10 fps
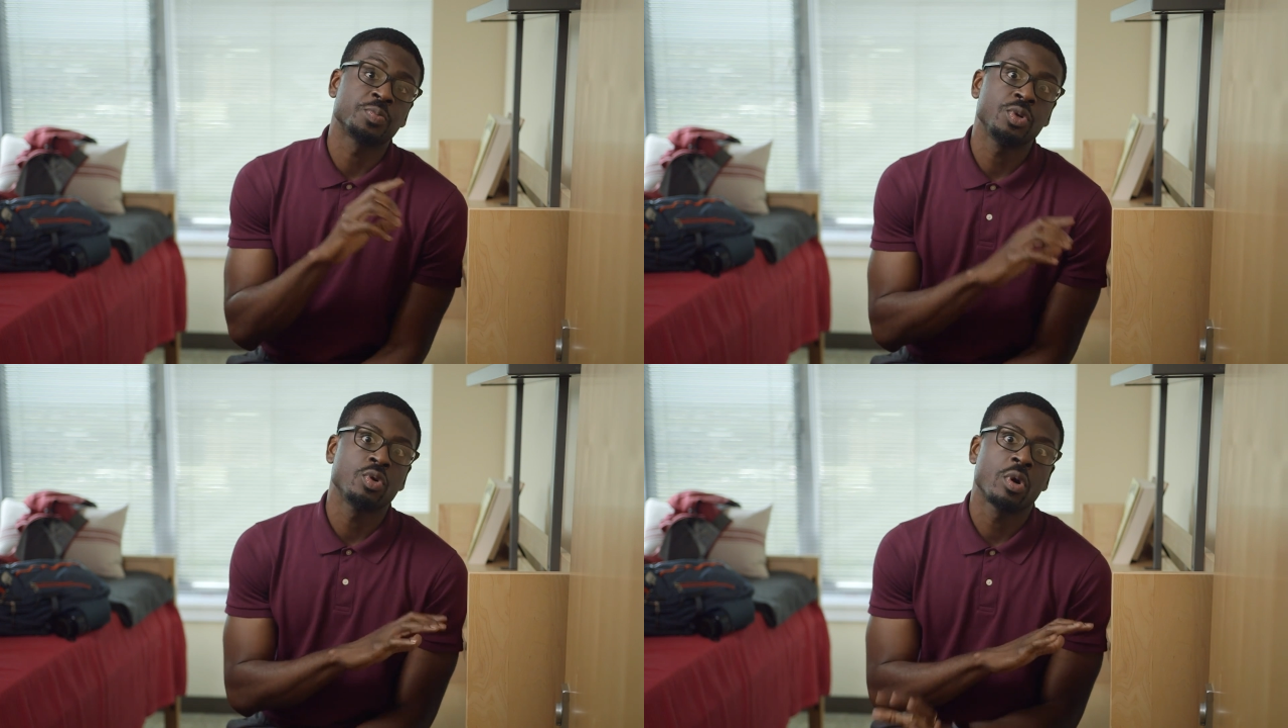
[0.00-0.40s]

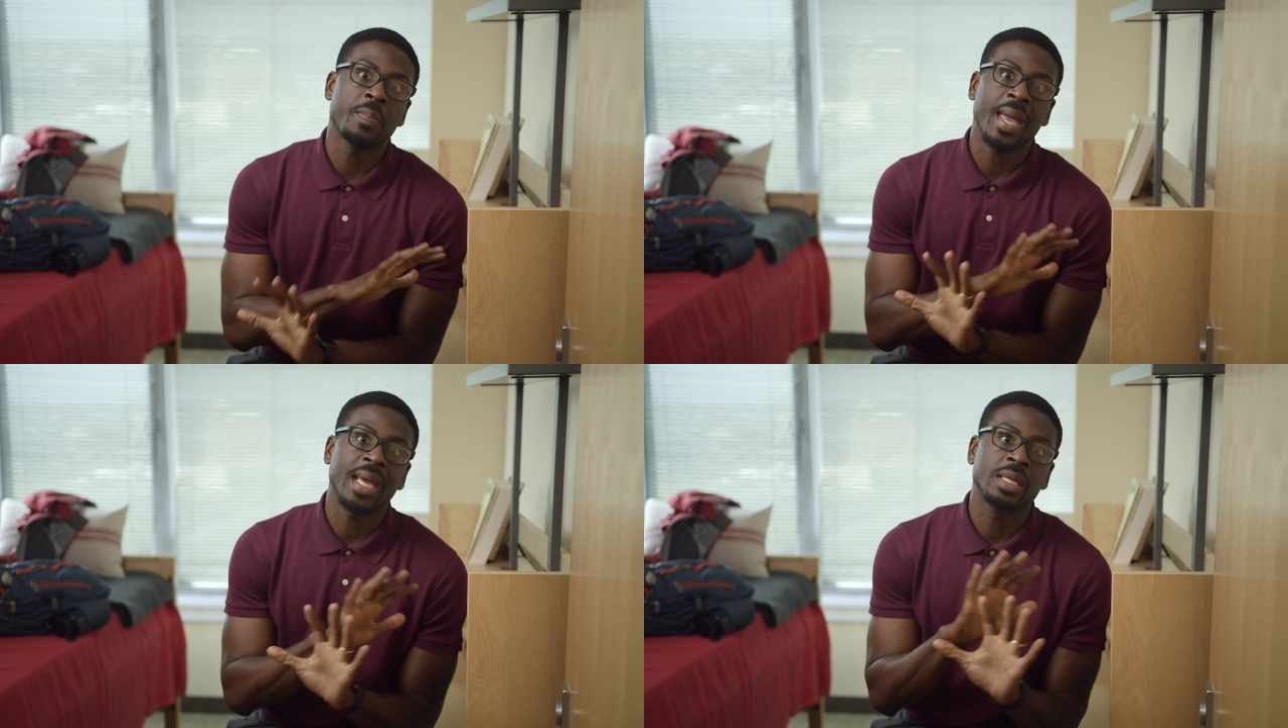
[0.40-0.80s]
pure
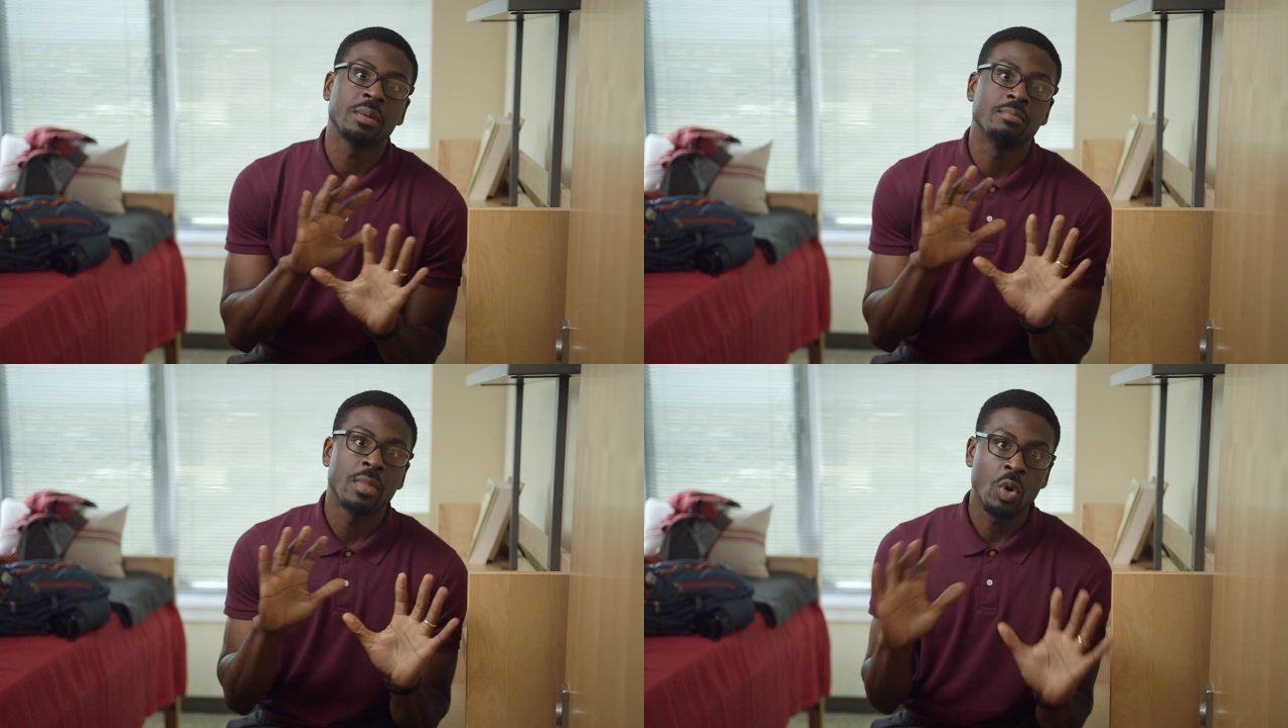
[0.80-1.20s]

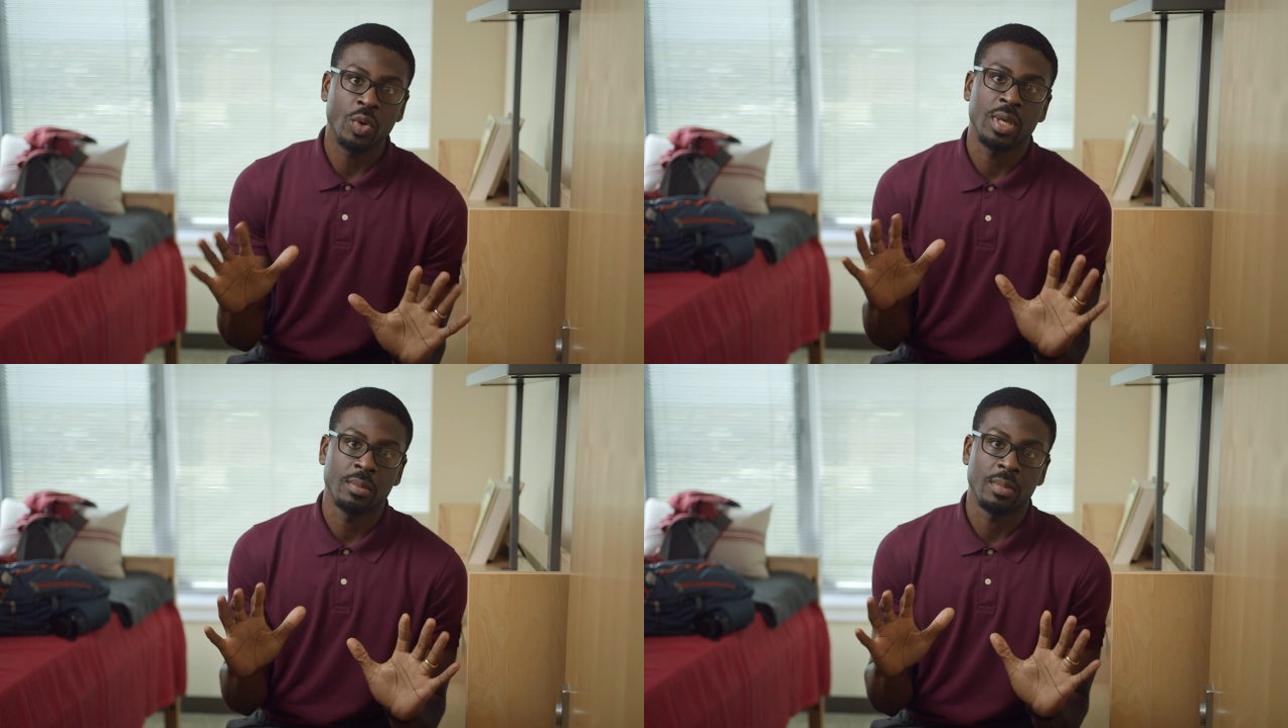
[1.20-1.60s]

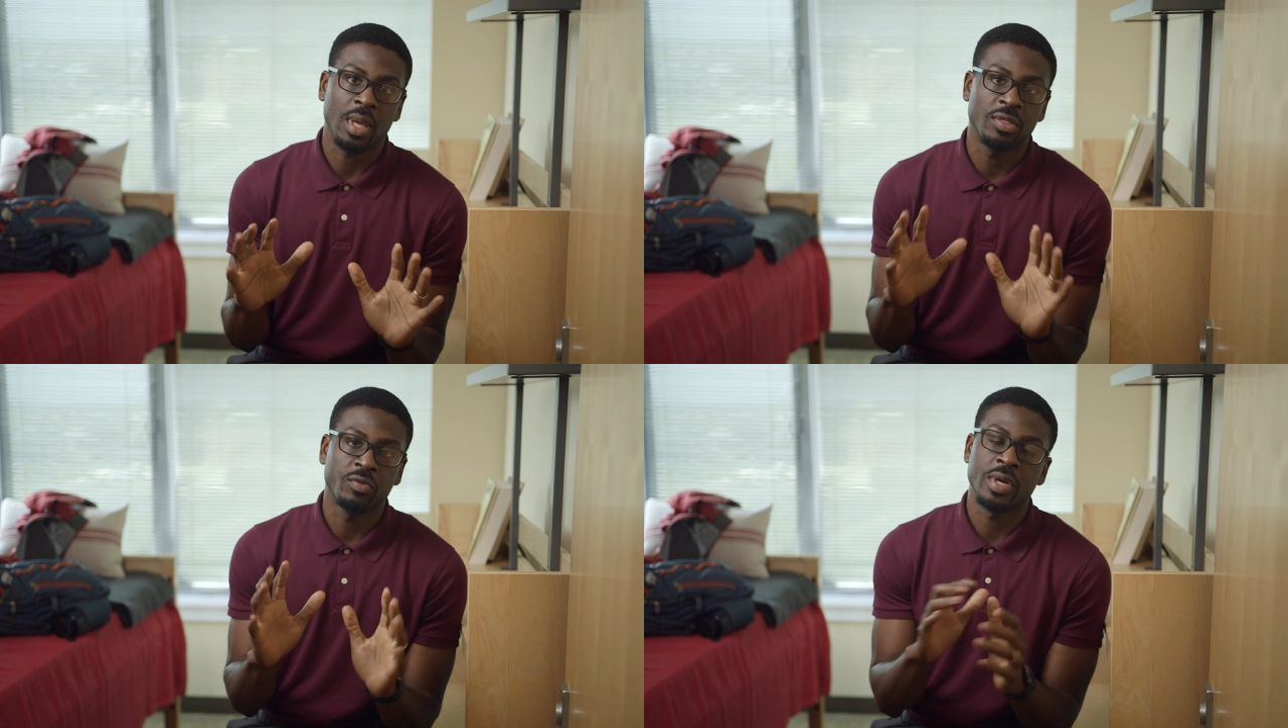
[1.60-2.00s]
pandemonium
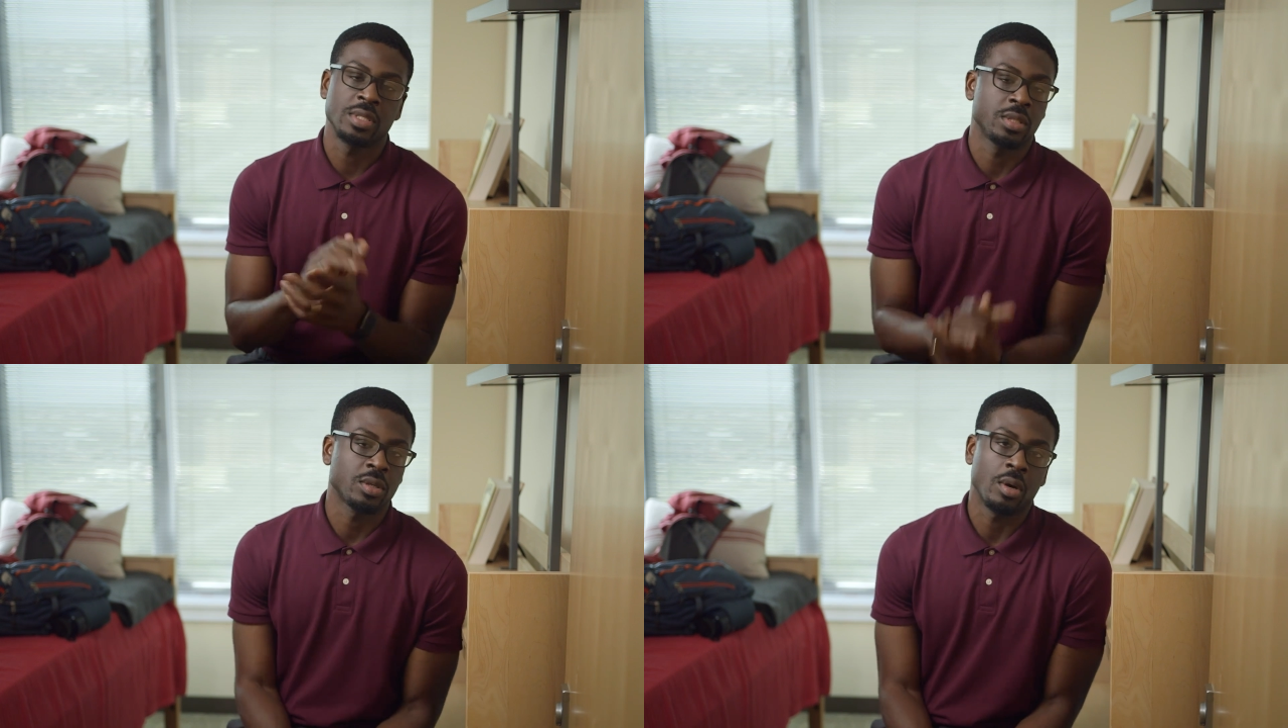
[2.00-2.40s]
in the
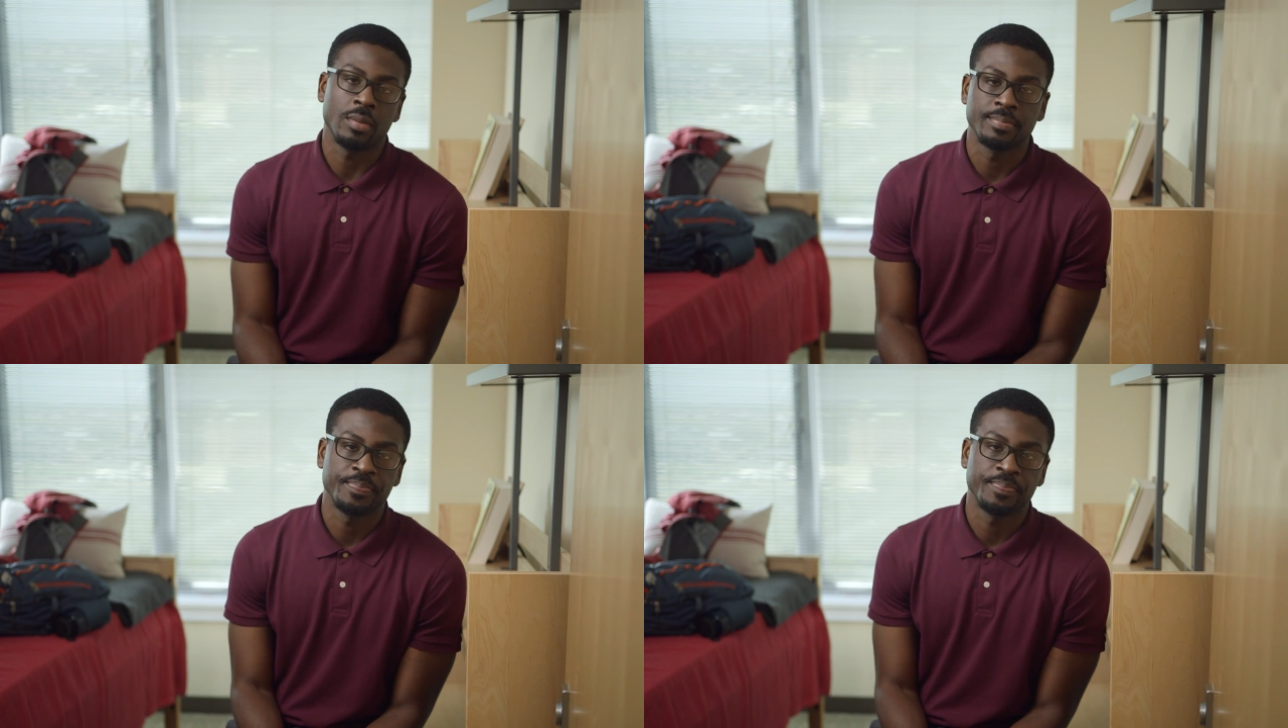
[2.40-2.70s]
residence hall.